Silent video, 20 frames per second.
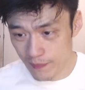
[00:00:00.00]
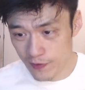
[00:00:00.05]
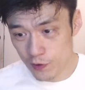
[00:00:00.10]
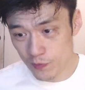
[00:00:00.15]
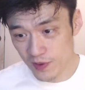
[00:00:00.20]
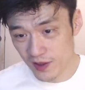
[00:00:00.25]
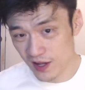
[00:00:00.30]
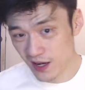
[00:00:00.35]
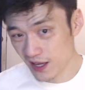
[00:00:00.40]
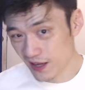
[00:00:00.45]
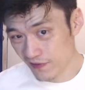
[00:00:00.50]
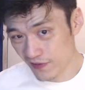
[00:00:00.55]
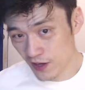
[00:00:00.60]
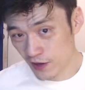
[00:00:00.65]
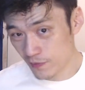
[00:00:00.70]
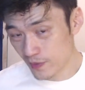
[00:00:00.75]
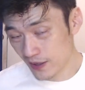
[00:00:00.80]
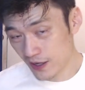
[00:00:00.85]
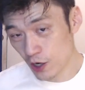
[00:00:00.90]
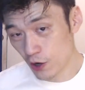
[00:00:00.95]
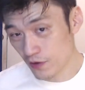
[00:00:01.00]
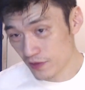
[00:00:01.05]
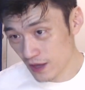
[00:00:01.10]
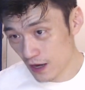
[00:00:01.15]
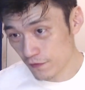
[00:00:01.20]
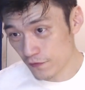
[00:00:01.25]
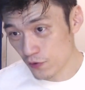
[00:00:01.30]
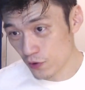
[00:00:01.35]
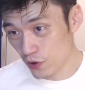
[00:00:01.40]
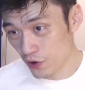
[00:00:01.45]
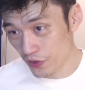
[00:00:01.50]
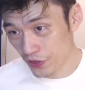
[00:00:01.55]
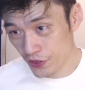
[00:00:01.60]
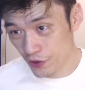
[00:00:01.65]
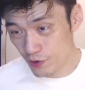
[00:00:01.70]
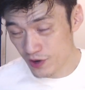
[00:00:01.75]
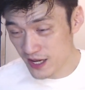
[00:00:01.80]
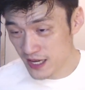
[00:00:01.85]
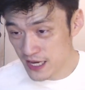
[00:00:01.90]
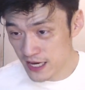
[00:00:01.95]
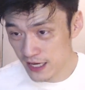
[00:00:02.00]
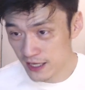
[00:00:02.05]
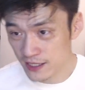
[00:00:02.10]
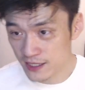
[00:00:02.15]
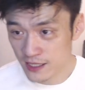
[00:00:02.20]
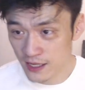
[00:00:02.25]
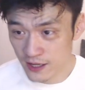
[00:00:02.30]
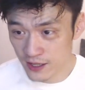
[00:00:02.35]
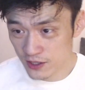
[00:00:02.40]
He'll be going there for 3 years.